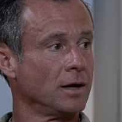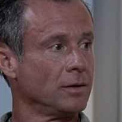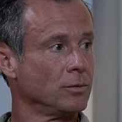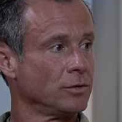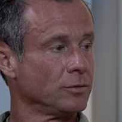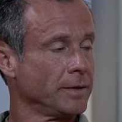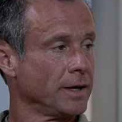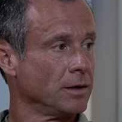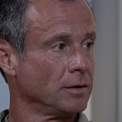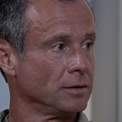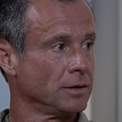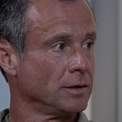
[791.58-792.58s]
which will be
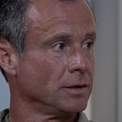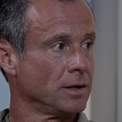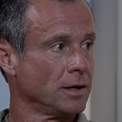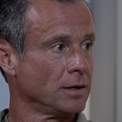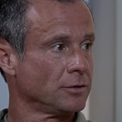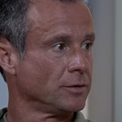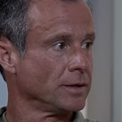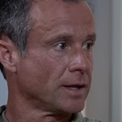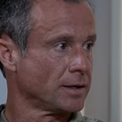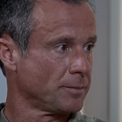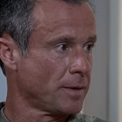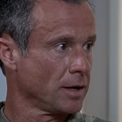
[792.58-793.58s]
held in
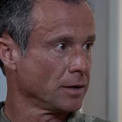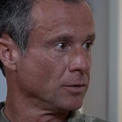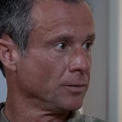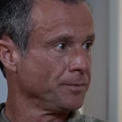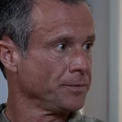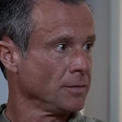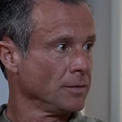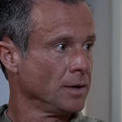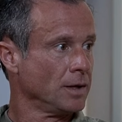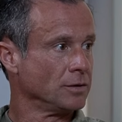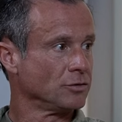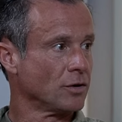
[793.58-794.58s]
Trinidad Tobago.
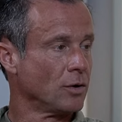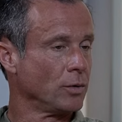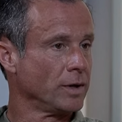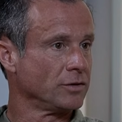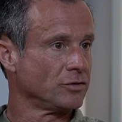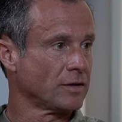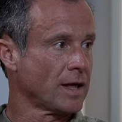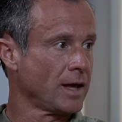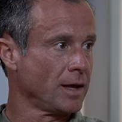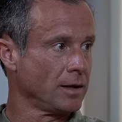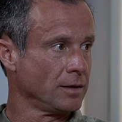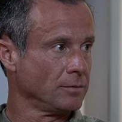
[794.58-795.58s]
And so it's
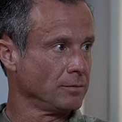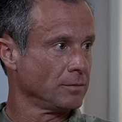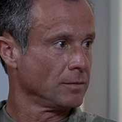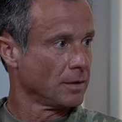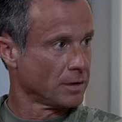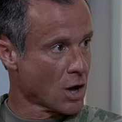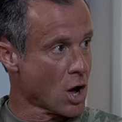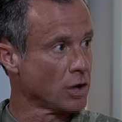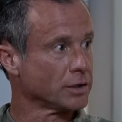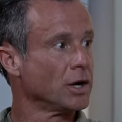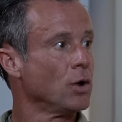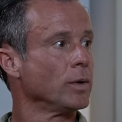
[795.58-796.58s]
an
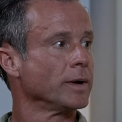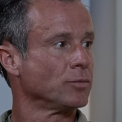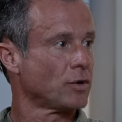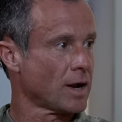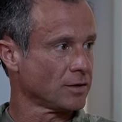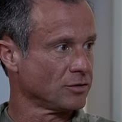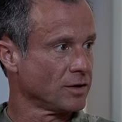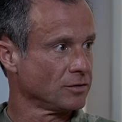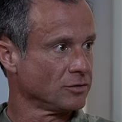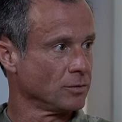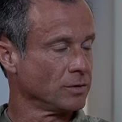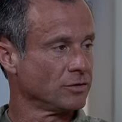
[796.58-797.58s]
ongoing process,
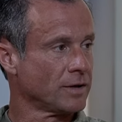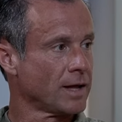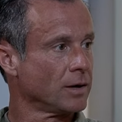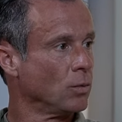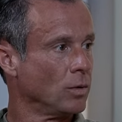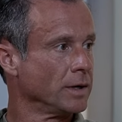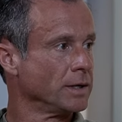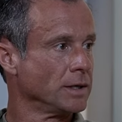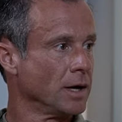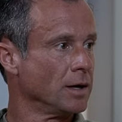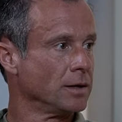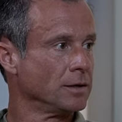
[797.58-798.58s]
so it's not a one and
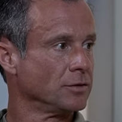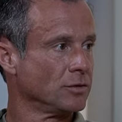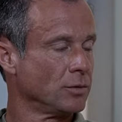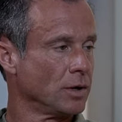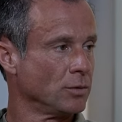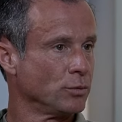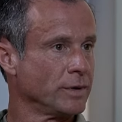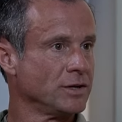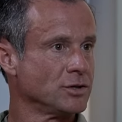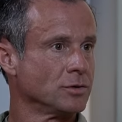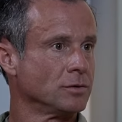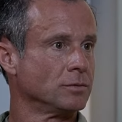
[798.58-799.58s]
done, it's a
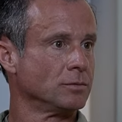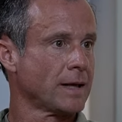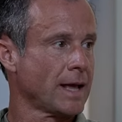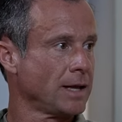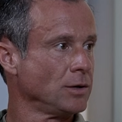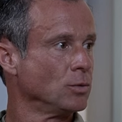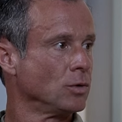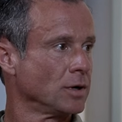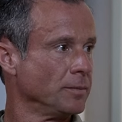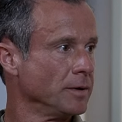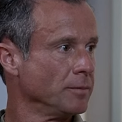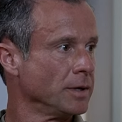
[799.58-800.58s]
regional annual
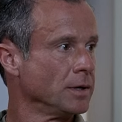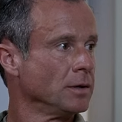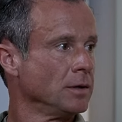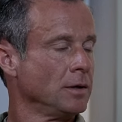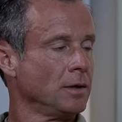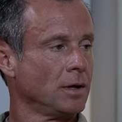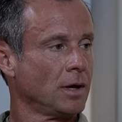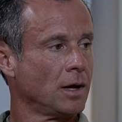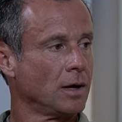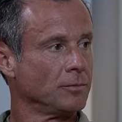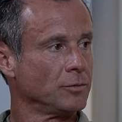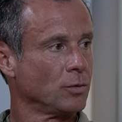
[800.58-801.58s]
commitment
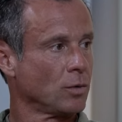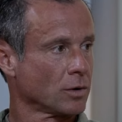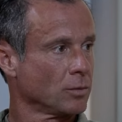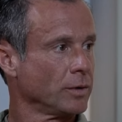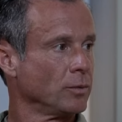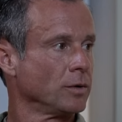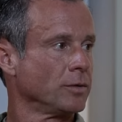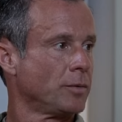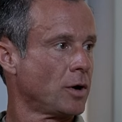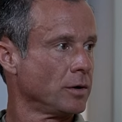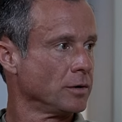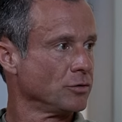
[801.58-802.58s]
to working with the
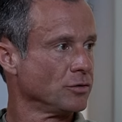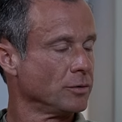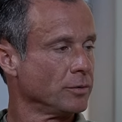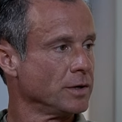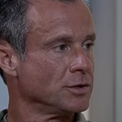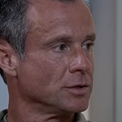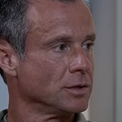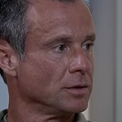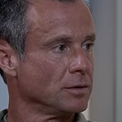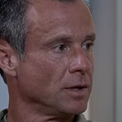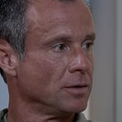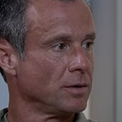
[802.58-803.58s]
partners in the region
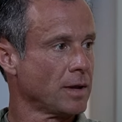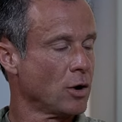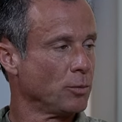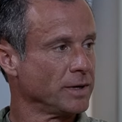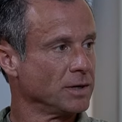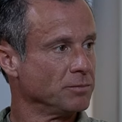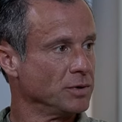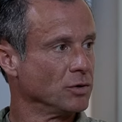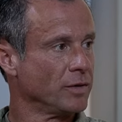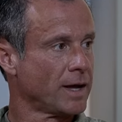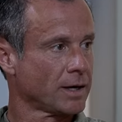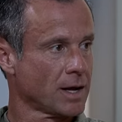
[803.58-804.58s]
and helping to
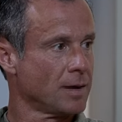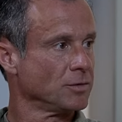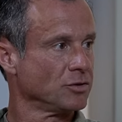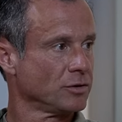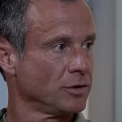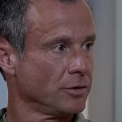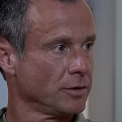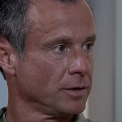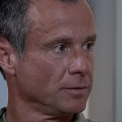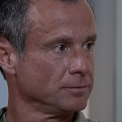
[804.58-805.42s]
build that common security.